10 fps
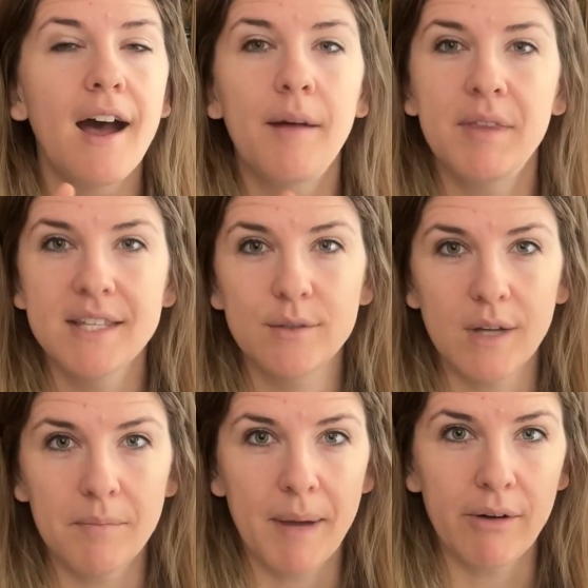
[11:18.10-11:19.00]
This is
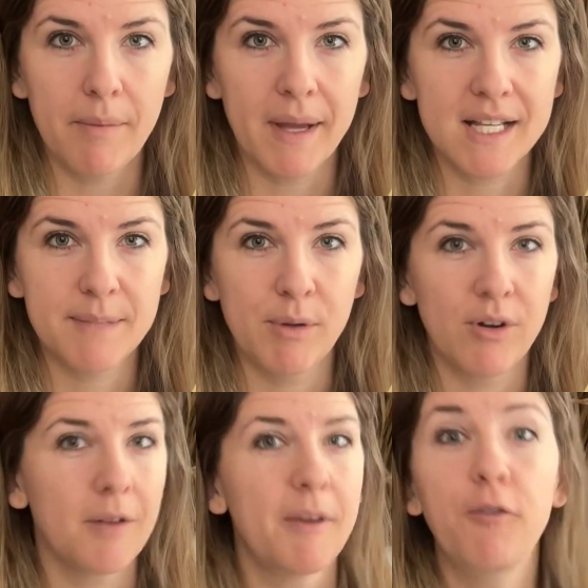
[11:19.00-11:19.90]
written by Rebecca
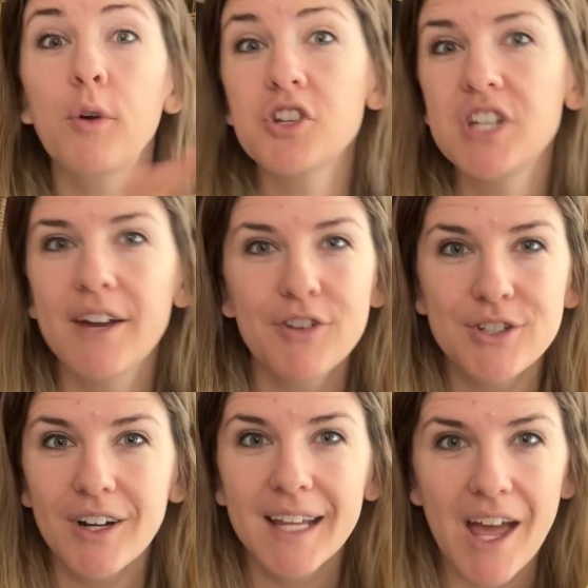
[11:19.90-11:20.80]
Spooner. Before she ever
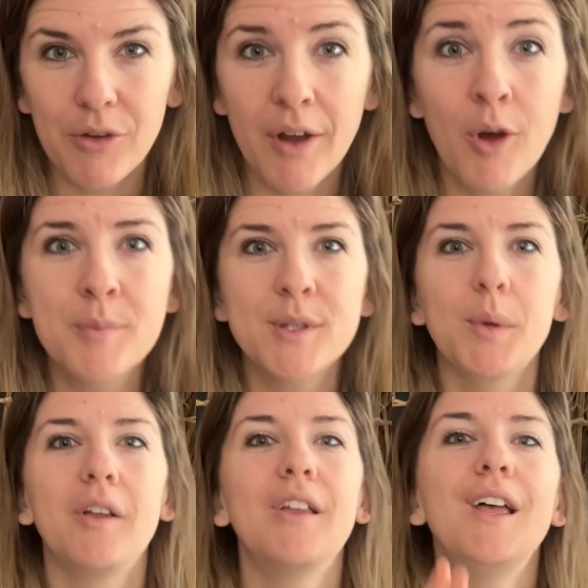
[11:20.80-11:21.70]
started Gather on
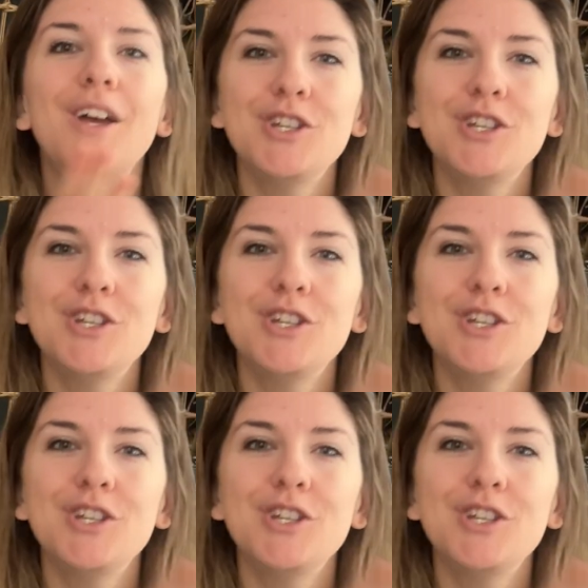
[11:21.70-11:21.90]
Homeschool,